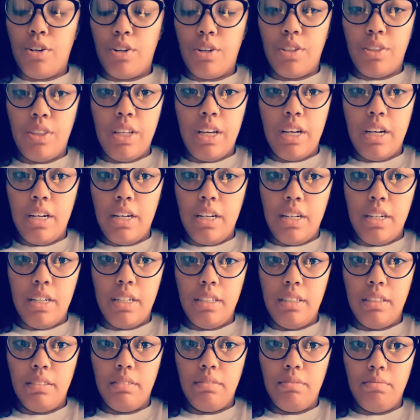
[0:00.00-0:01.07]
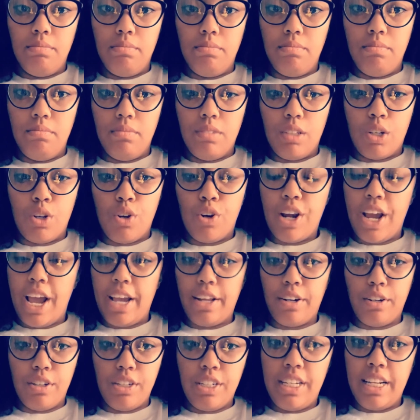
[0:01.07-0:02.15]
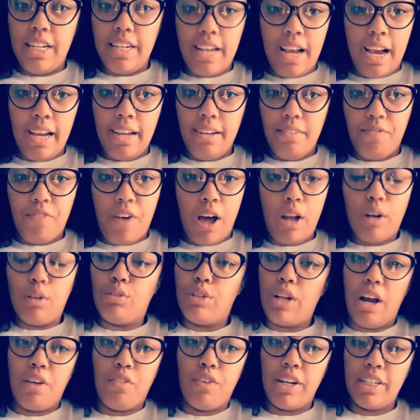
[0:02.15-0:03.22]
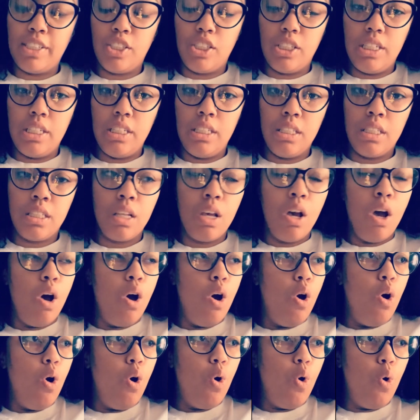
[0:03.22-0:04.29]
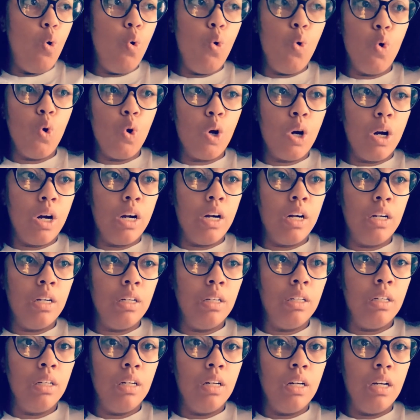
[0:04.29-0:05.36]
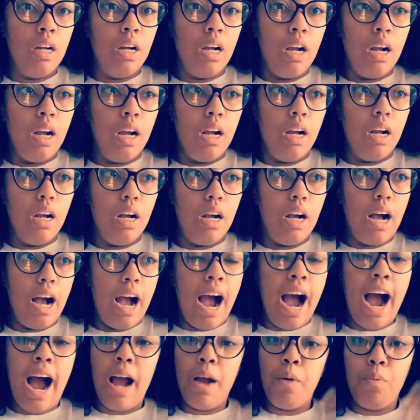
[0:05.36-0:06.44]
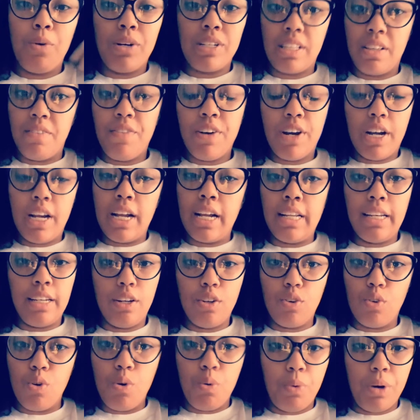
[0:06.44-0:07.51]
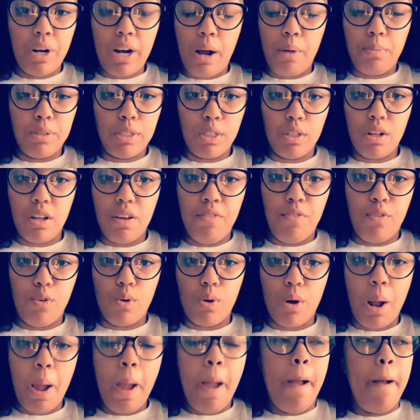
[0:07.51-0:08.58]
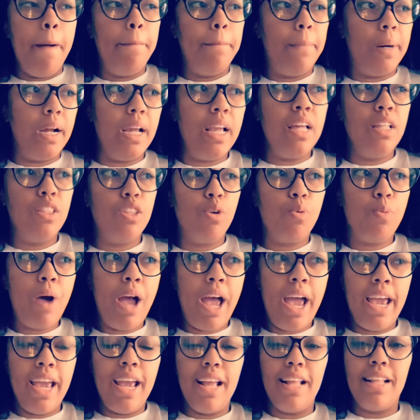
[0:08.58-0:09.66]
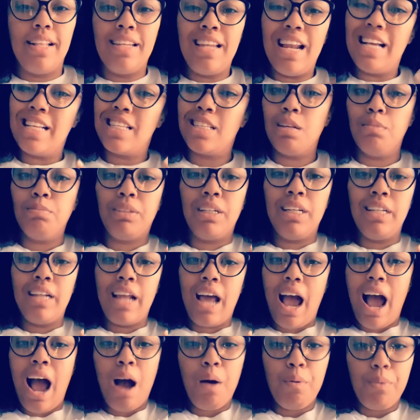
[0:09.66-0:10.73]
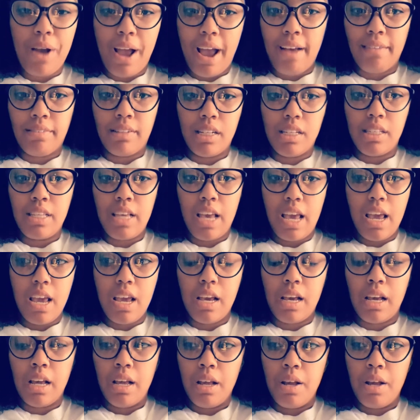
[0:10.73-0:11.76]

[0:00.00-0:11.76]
the creator did not follow directions, or I wasn't very clear on what I was looking for. But either way, that's something that I would have to take